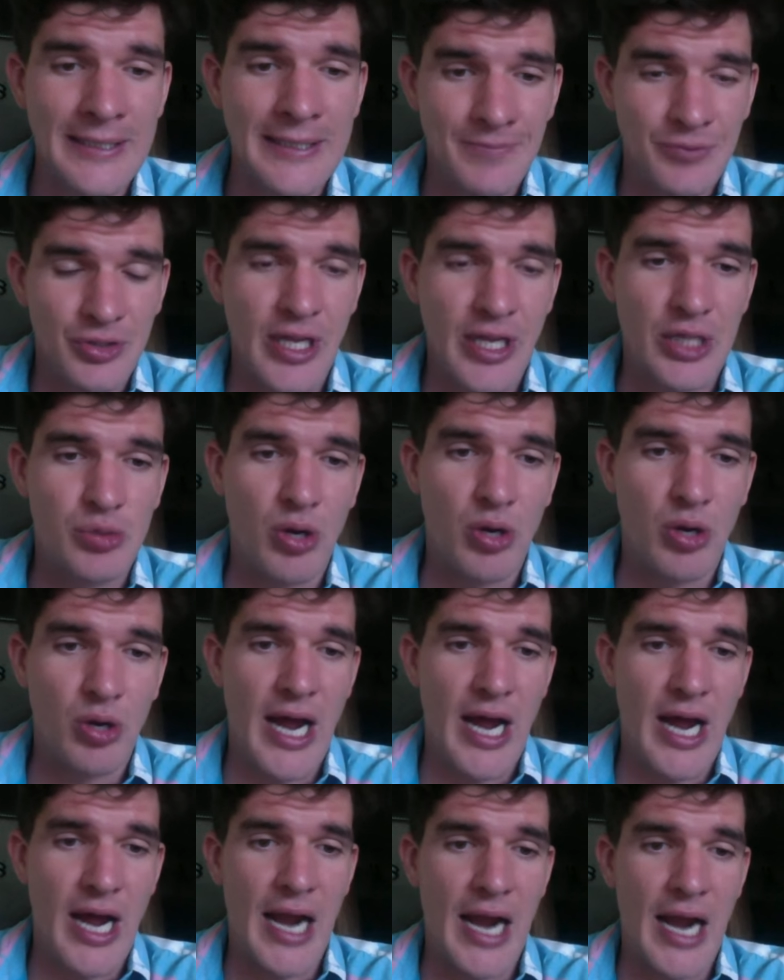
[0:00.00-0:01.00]
So that's one guy to
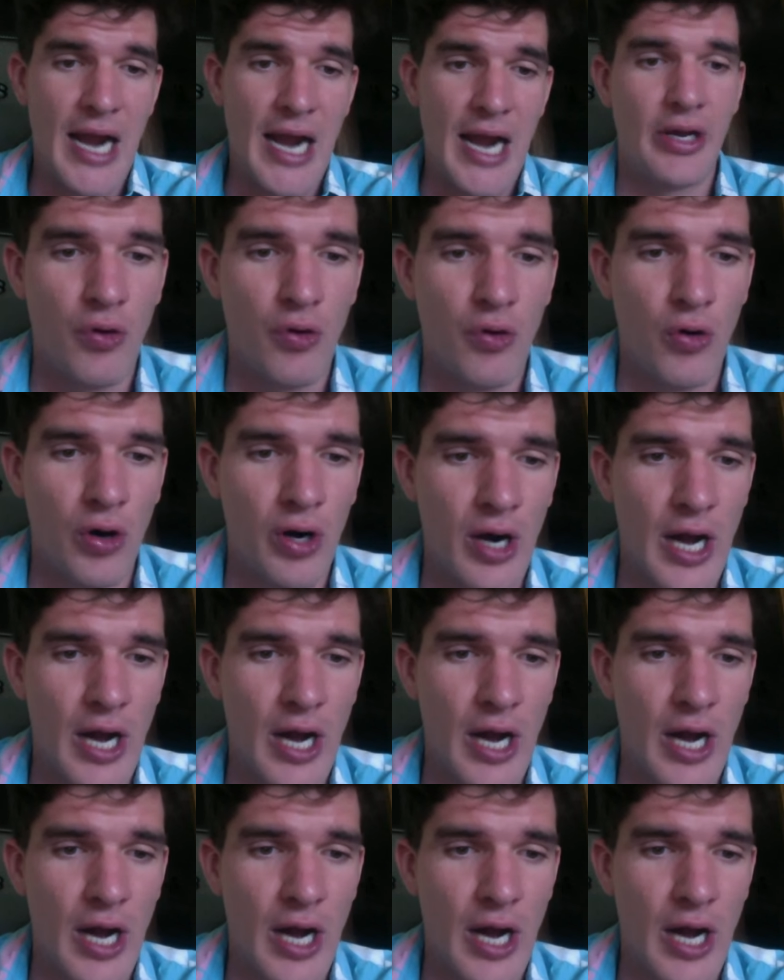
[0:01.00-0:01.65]
look out for.